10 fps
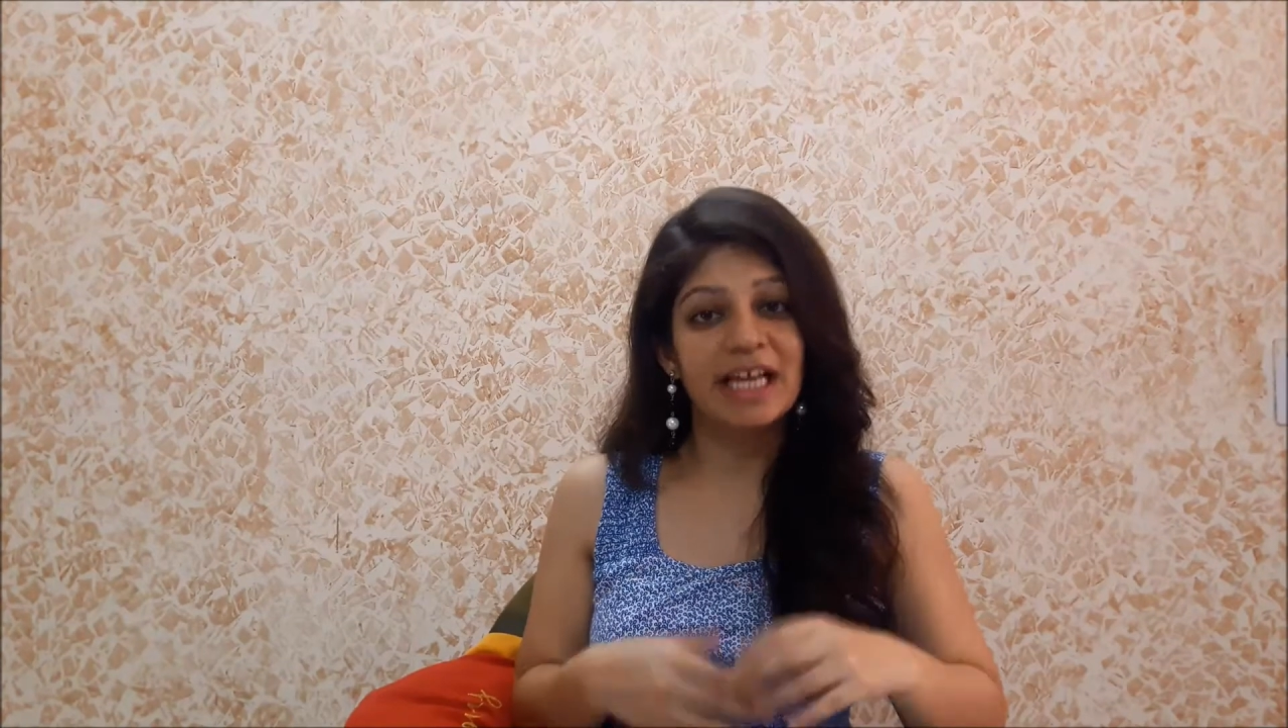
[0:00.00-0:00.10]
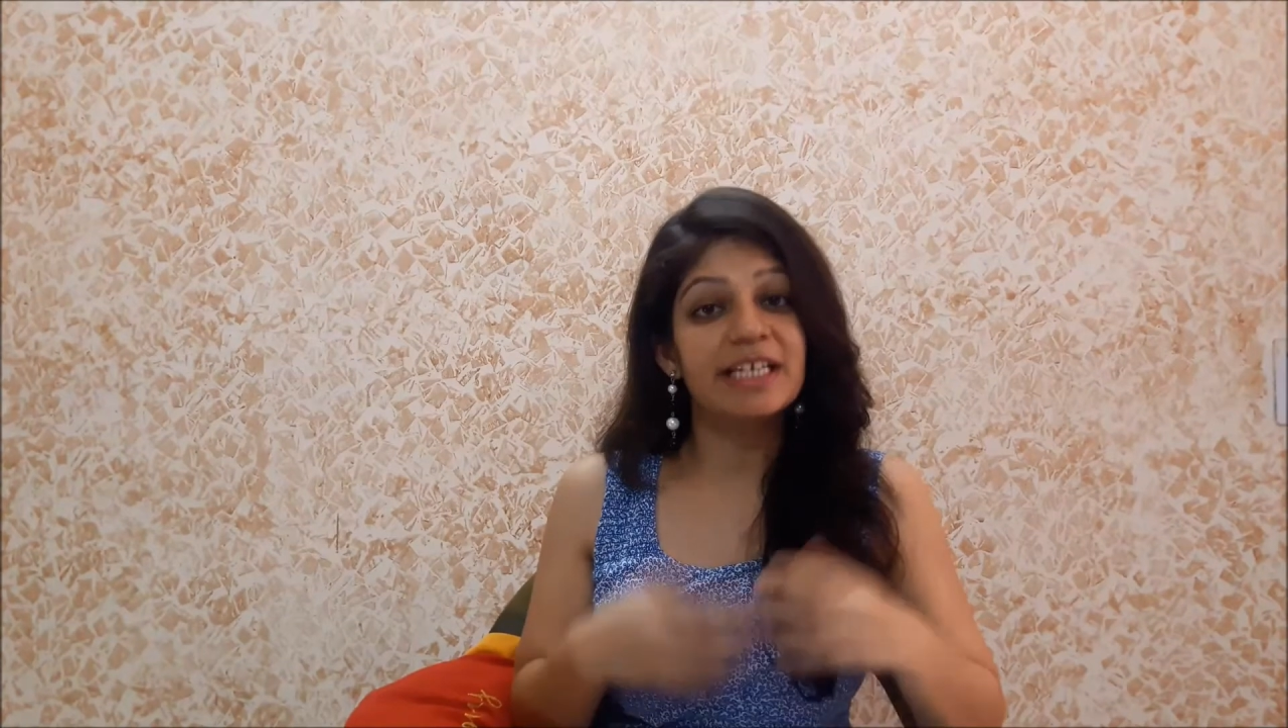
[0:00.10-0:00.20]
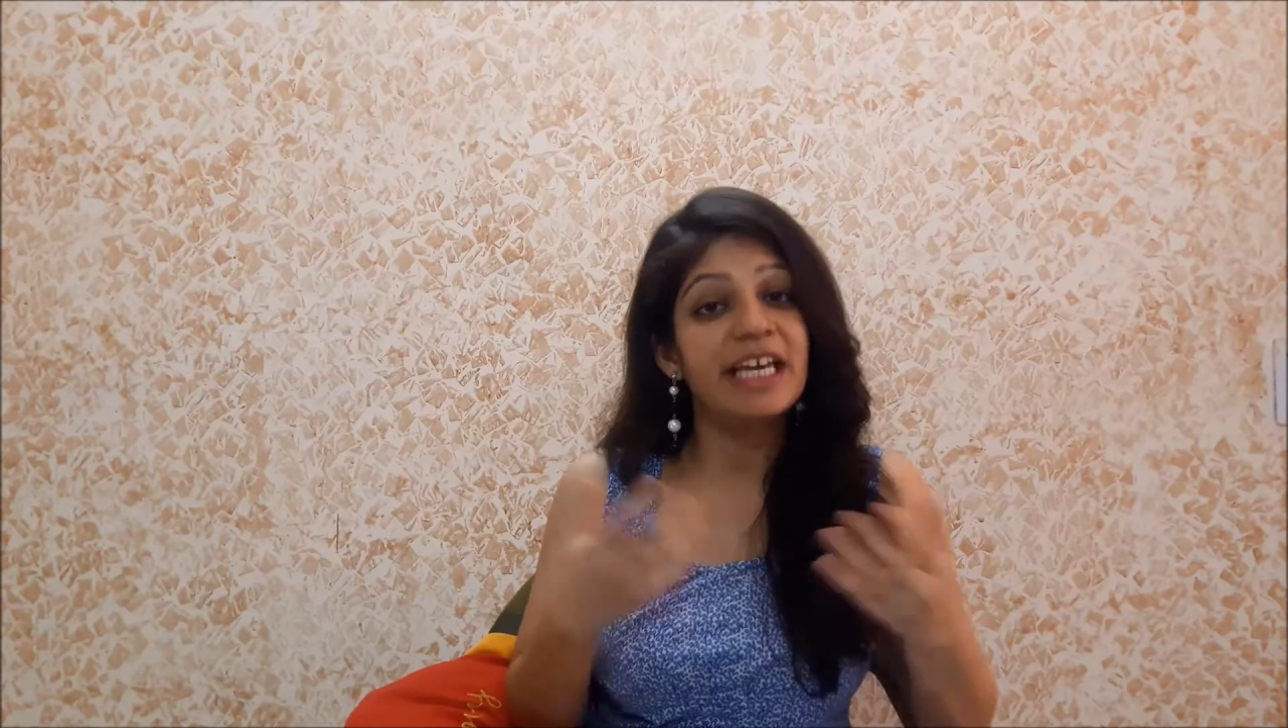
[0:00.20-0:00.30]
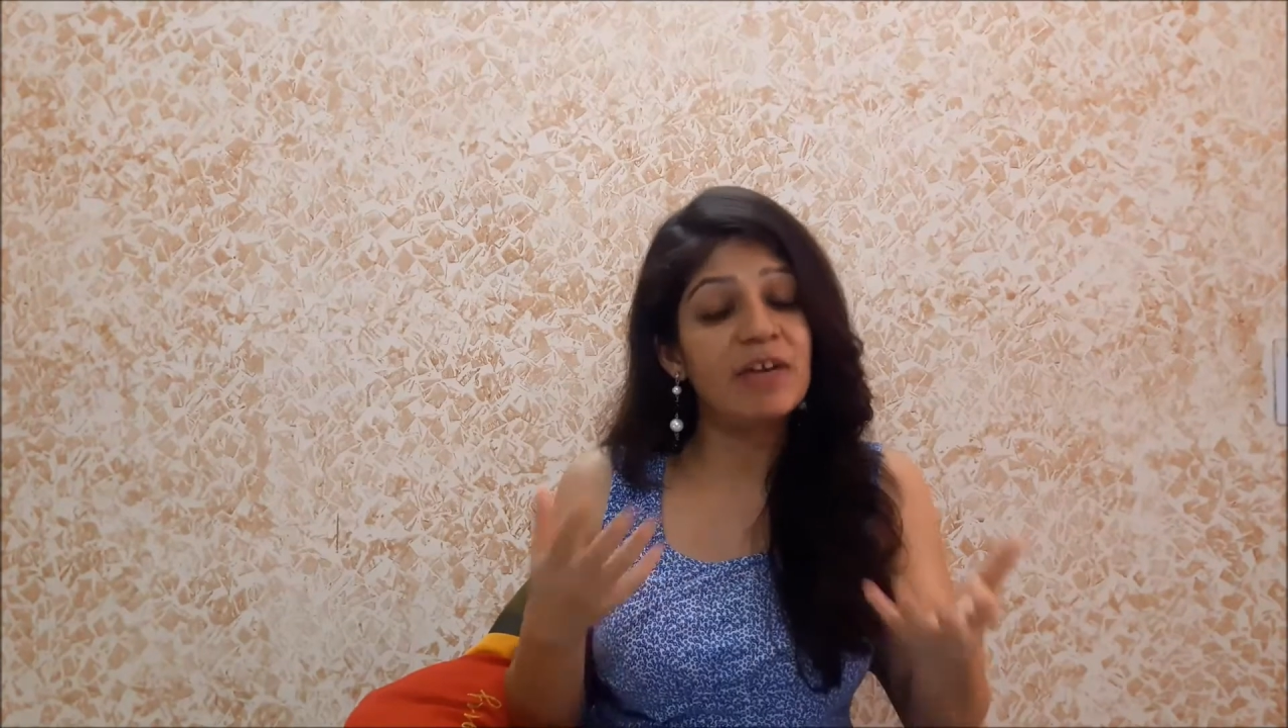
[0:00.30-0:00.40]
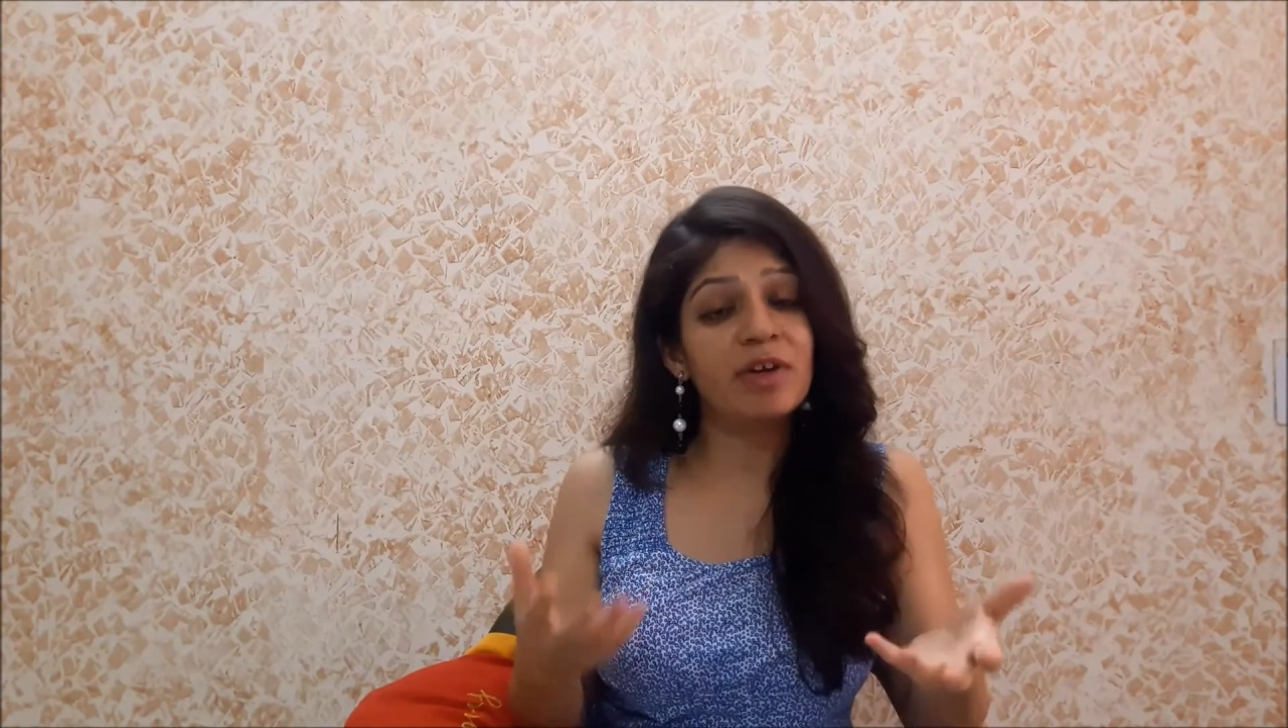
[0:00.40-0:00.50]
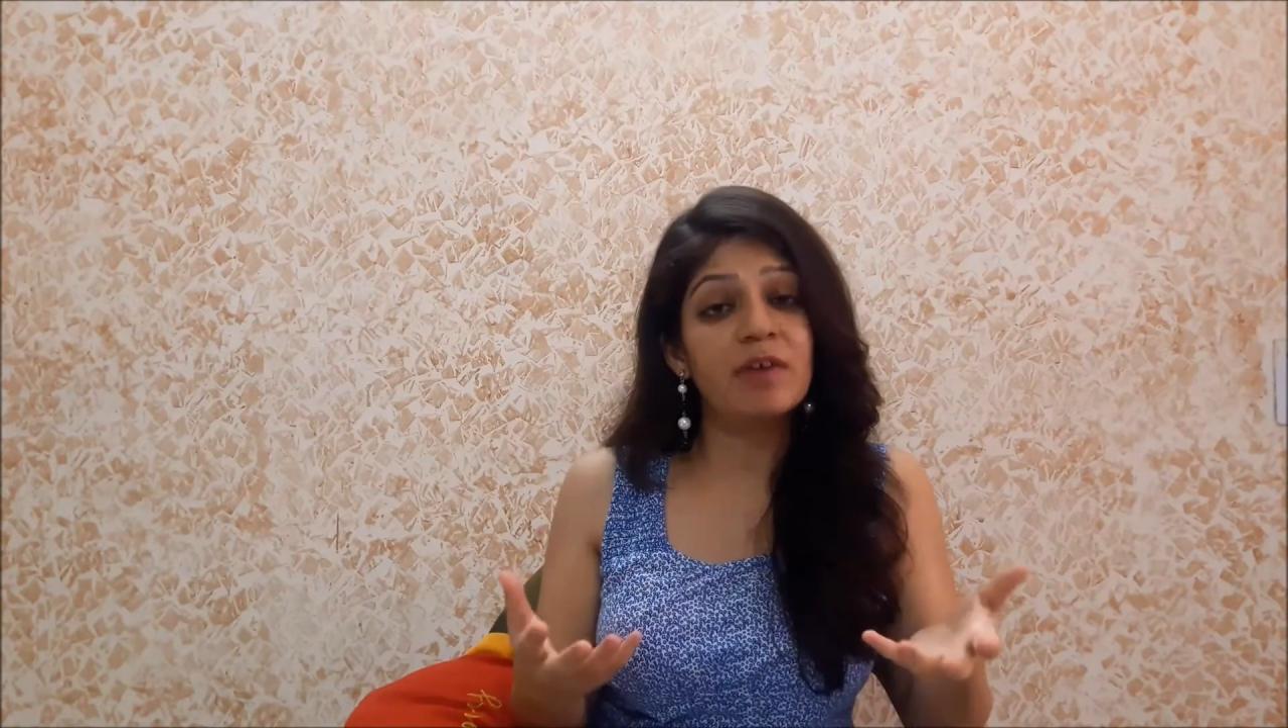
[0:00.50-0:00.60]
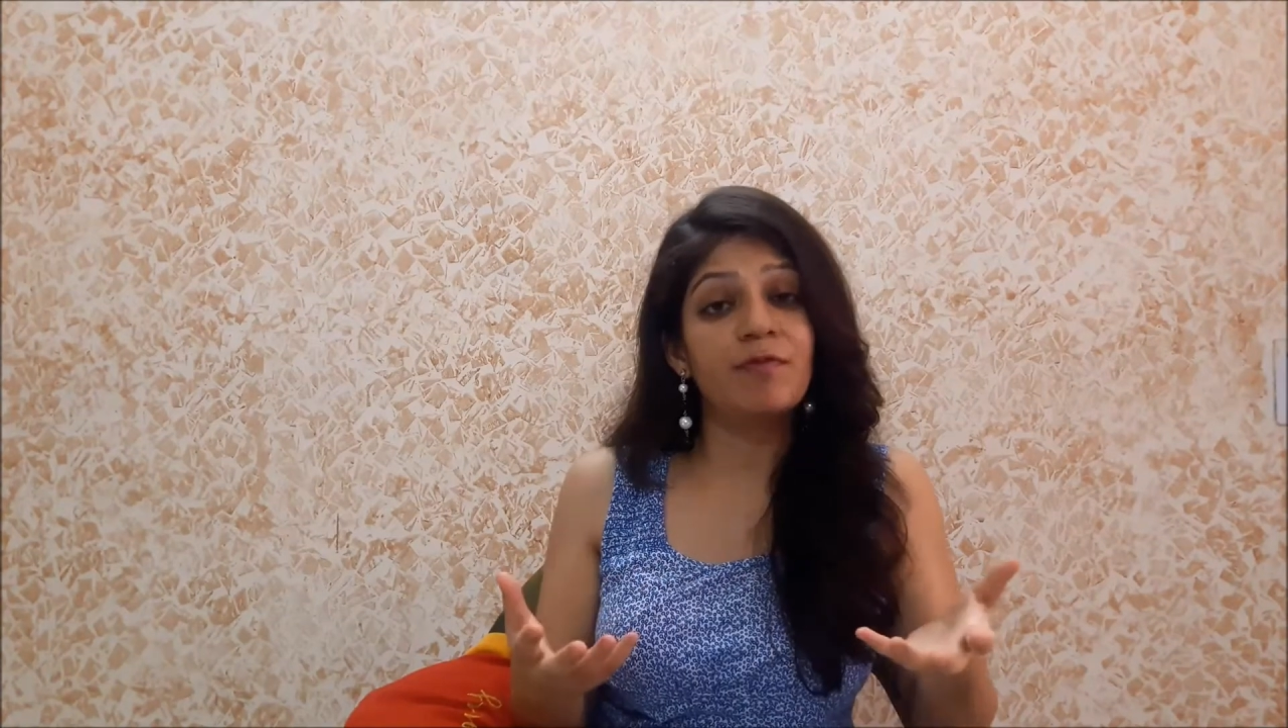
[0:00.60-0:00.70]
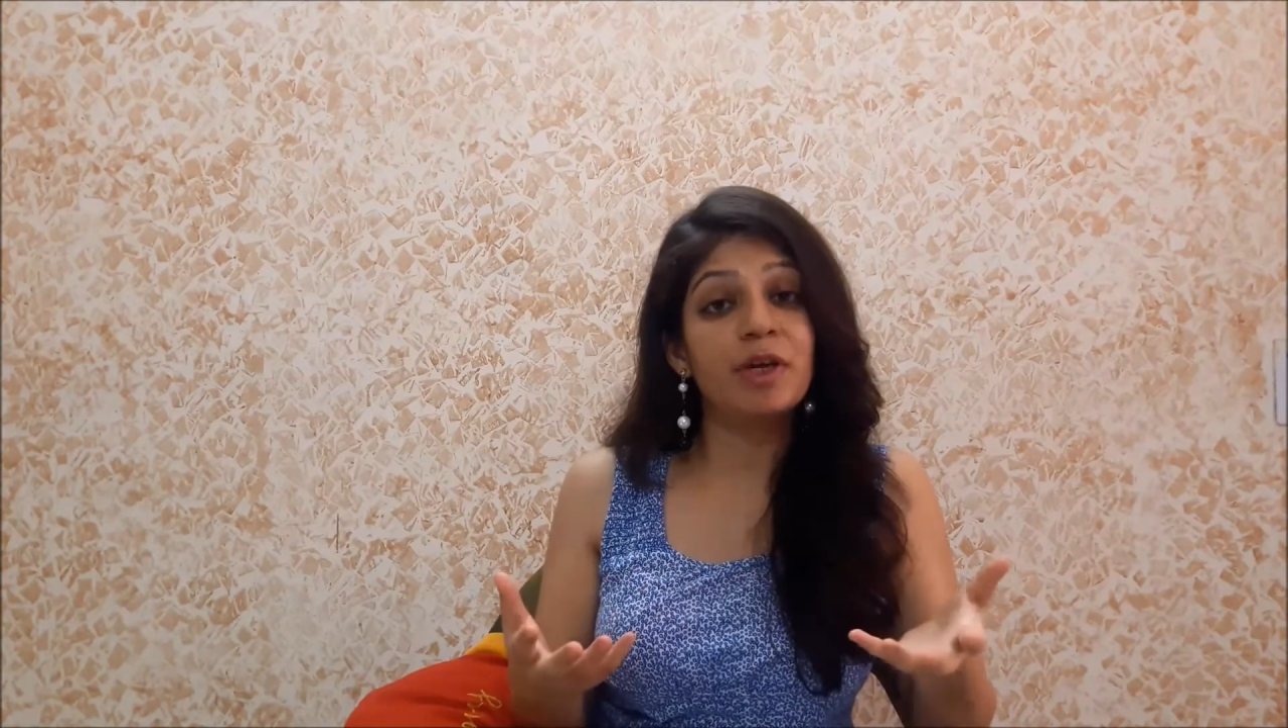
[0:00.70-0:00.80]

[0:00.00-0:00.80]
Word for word: that even if